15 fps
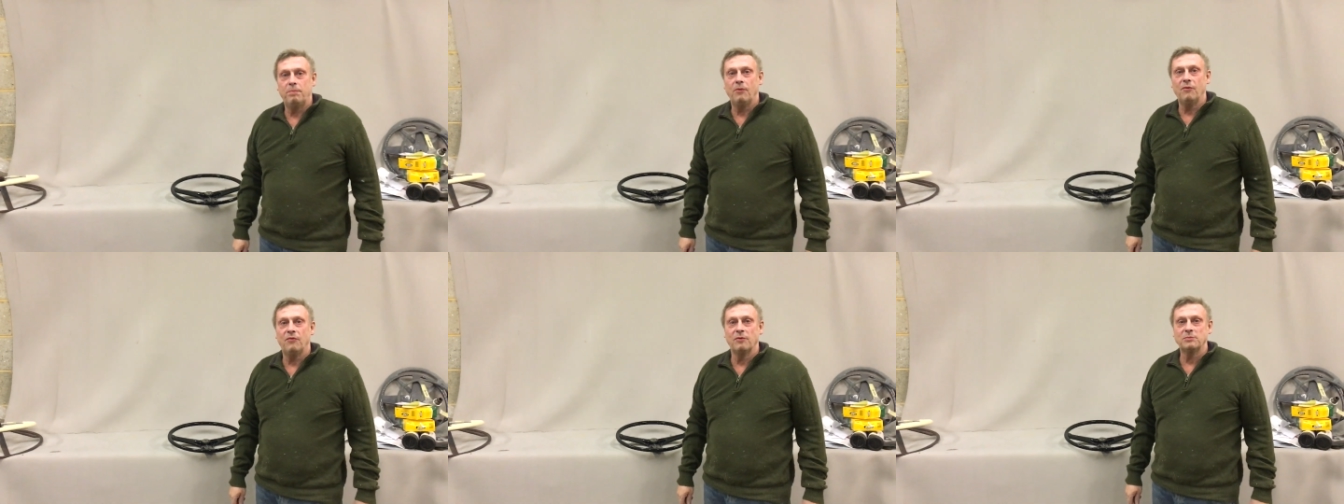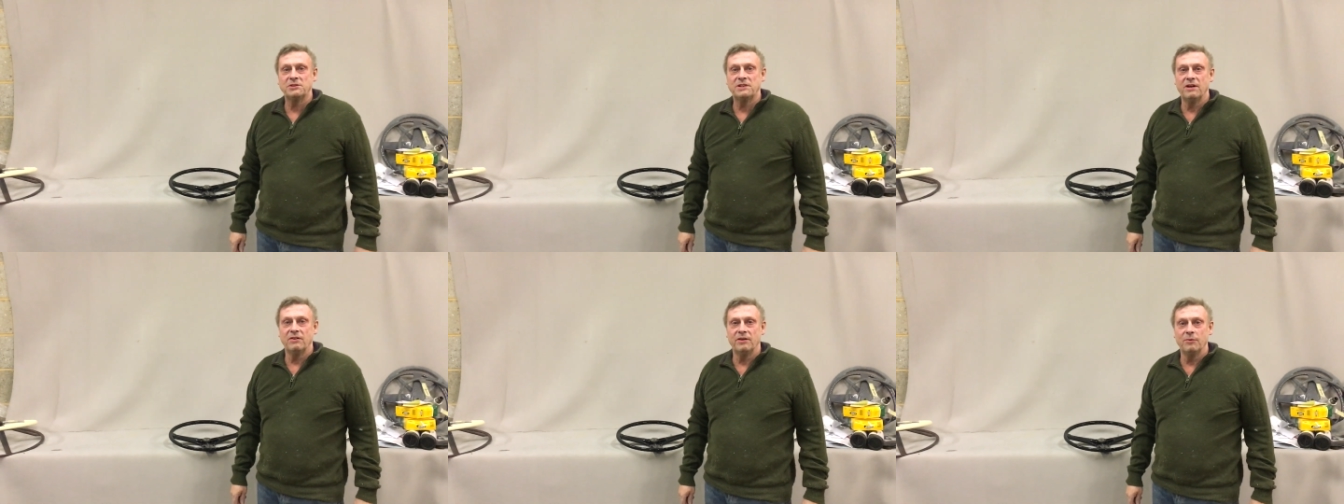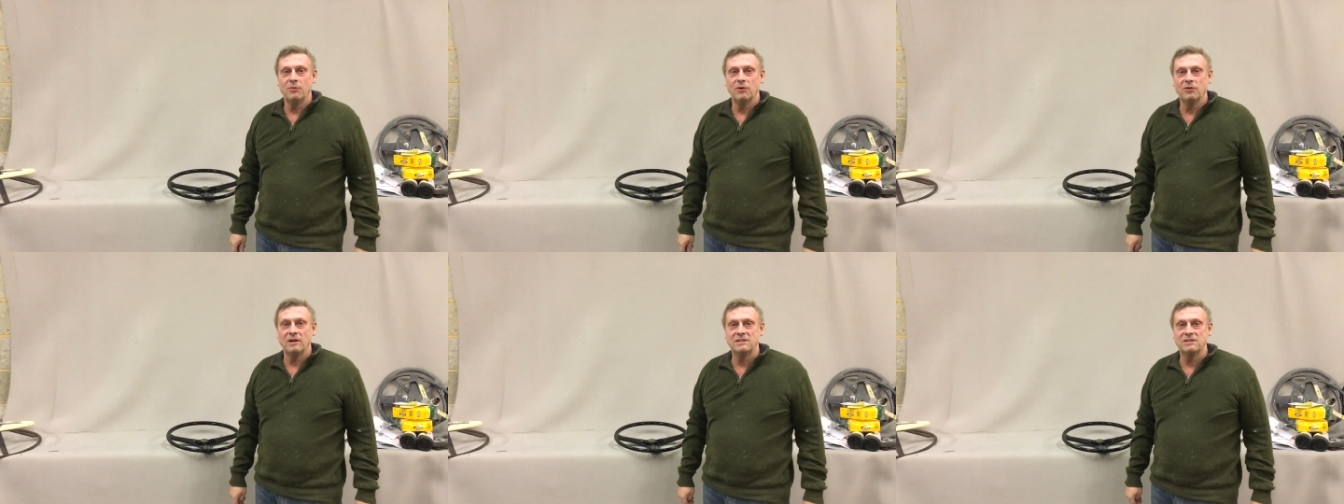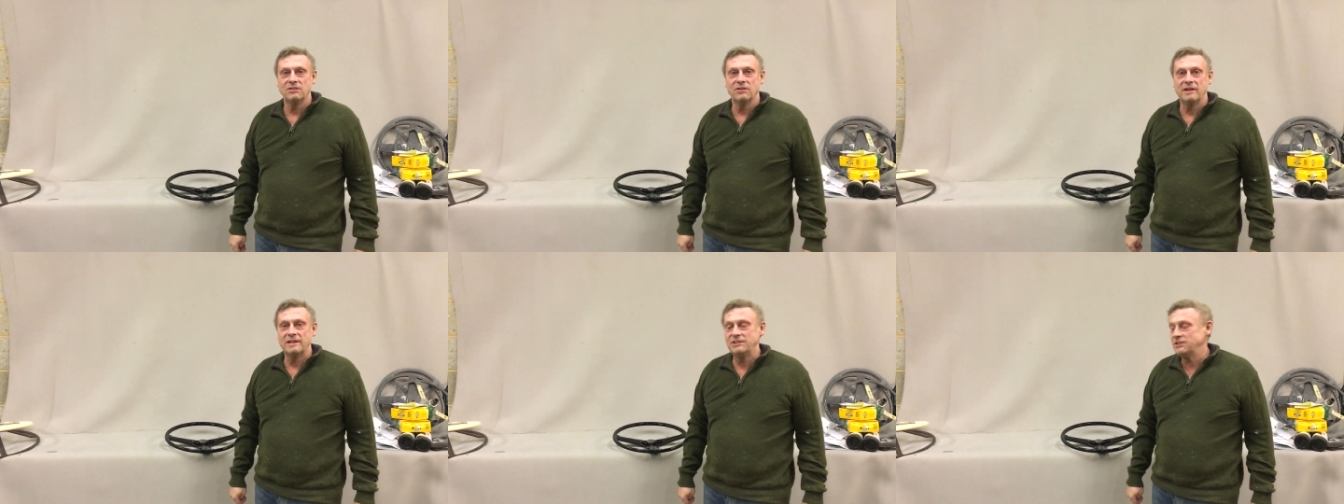Paul from Steering Wheel
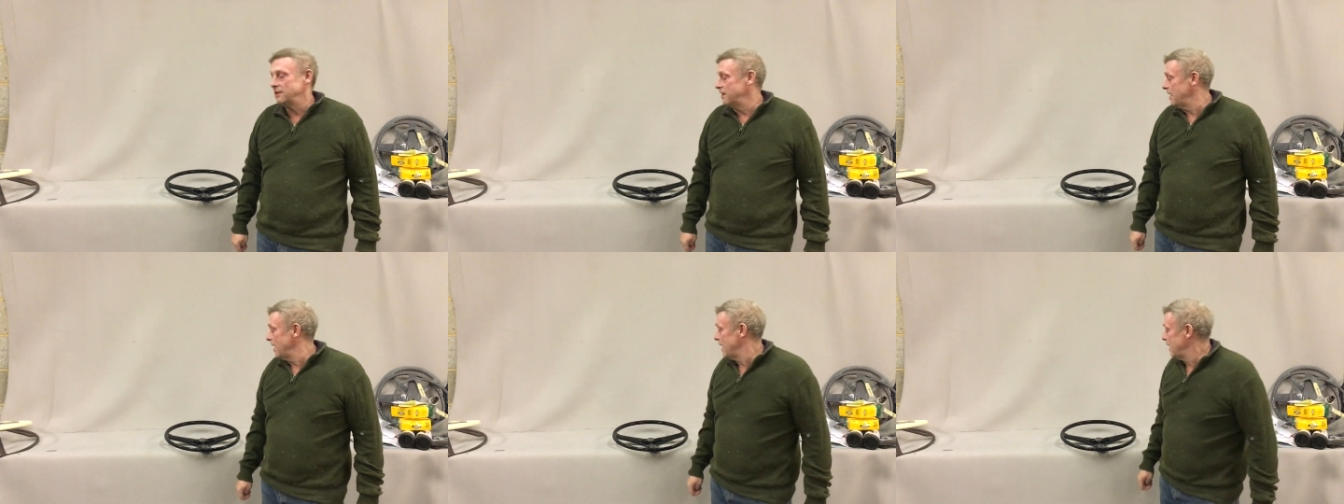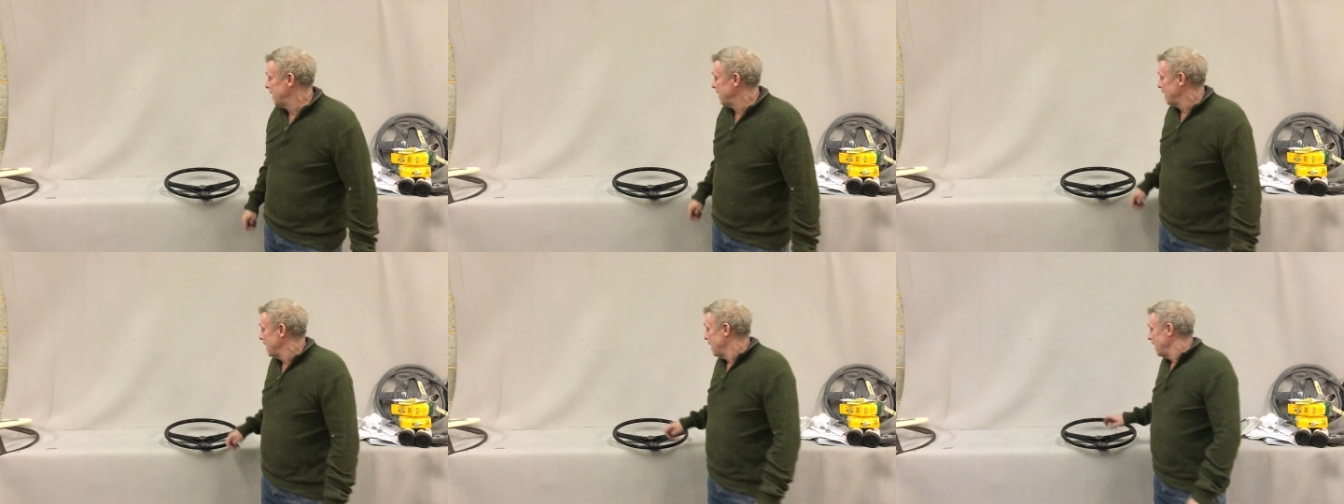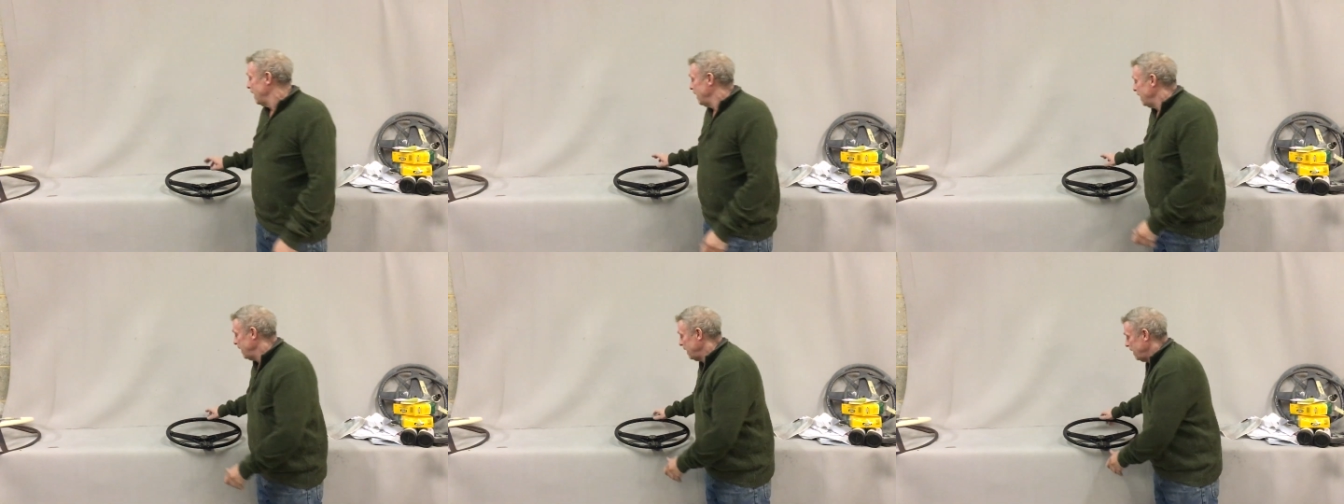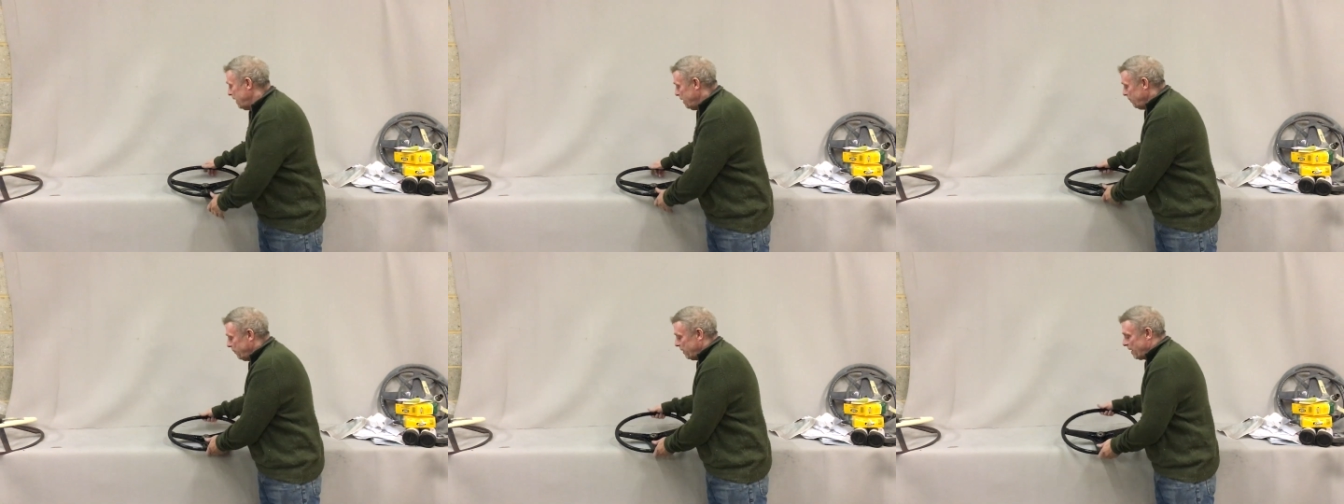Restoration.
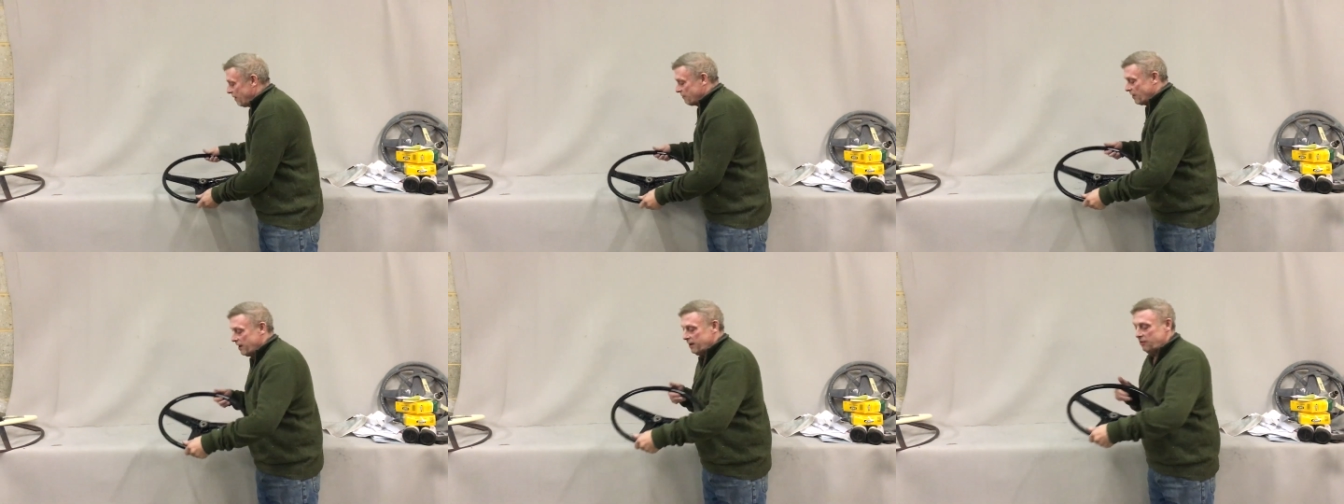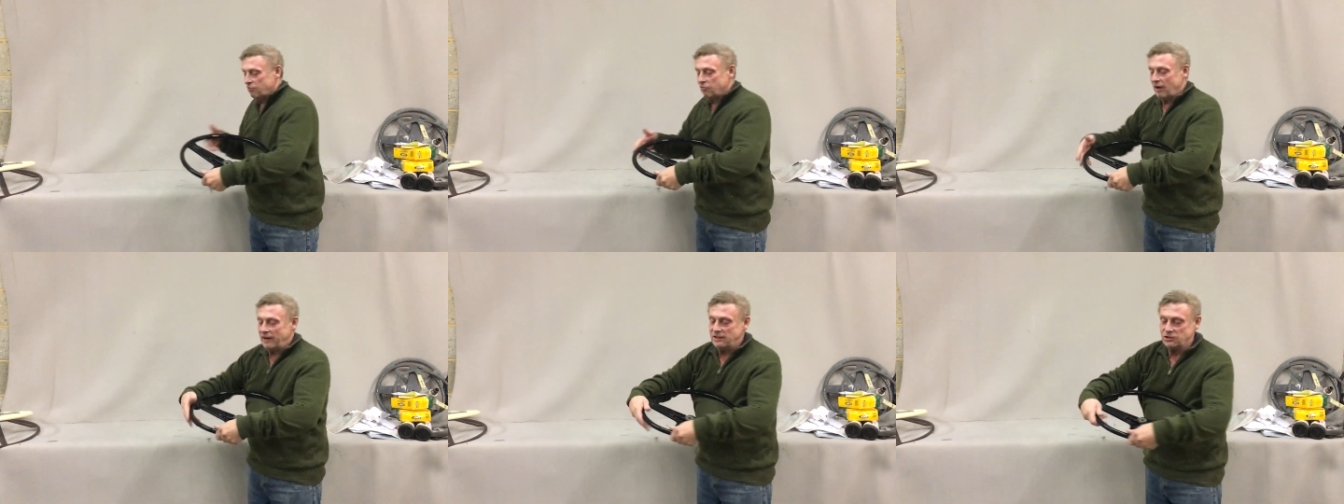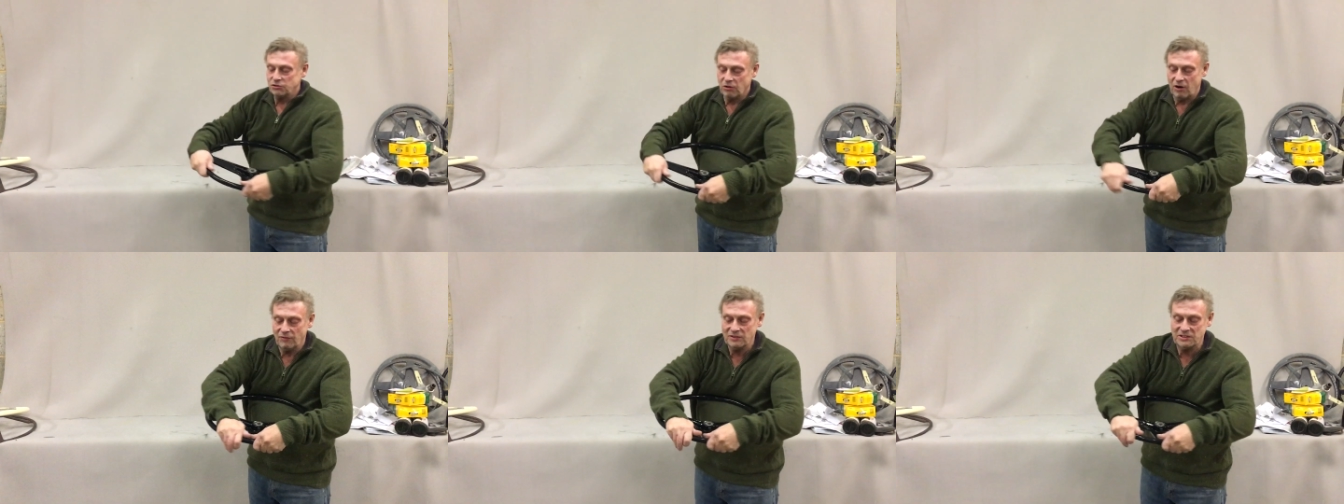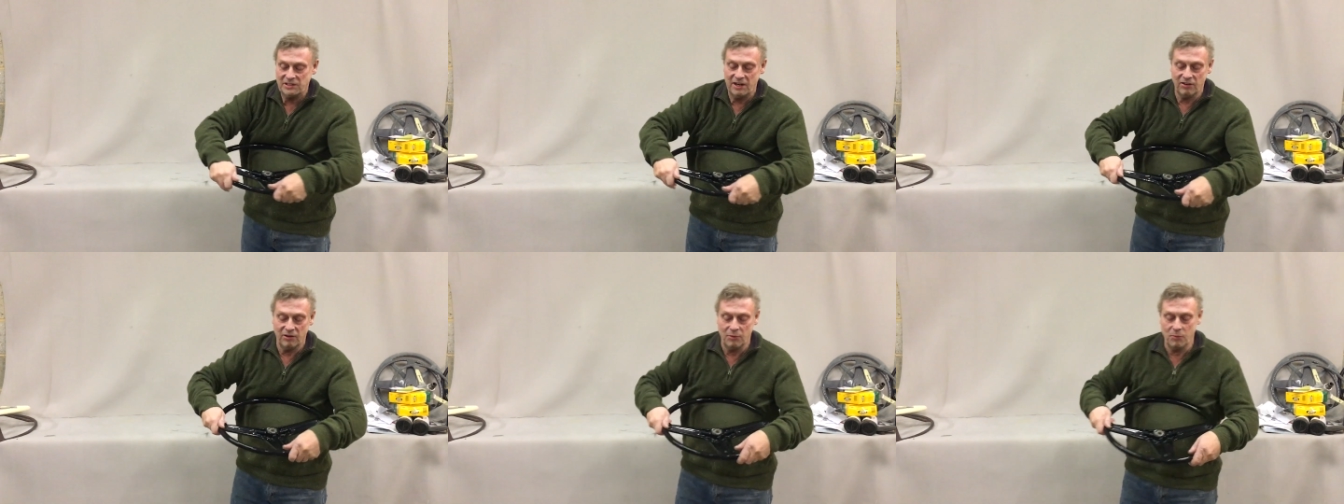Here we have a Range Rover
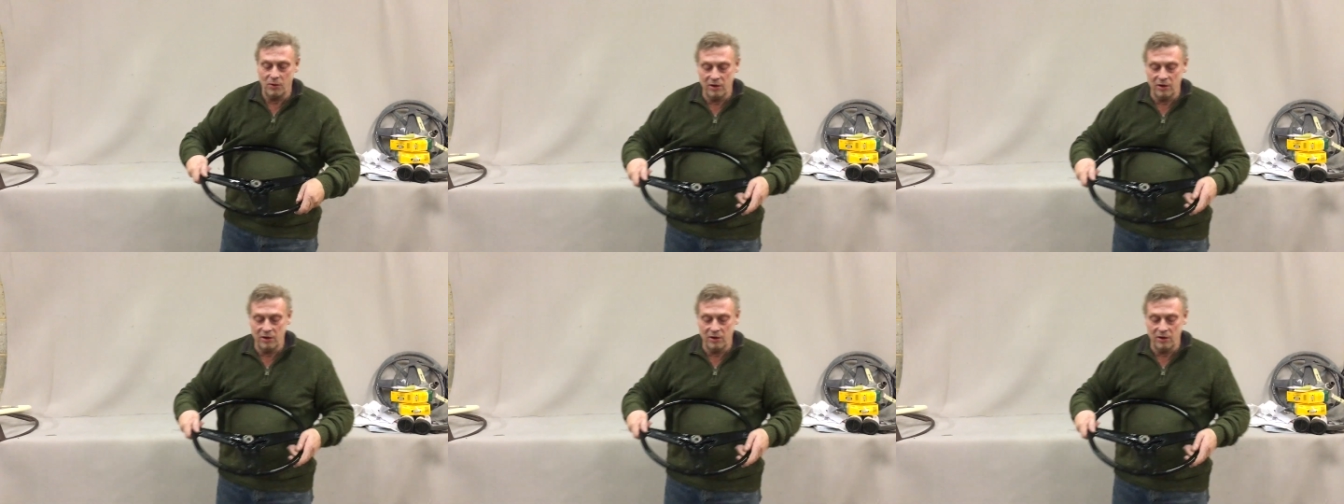steering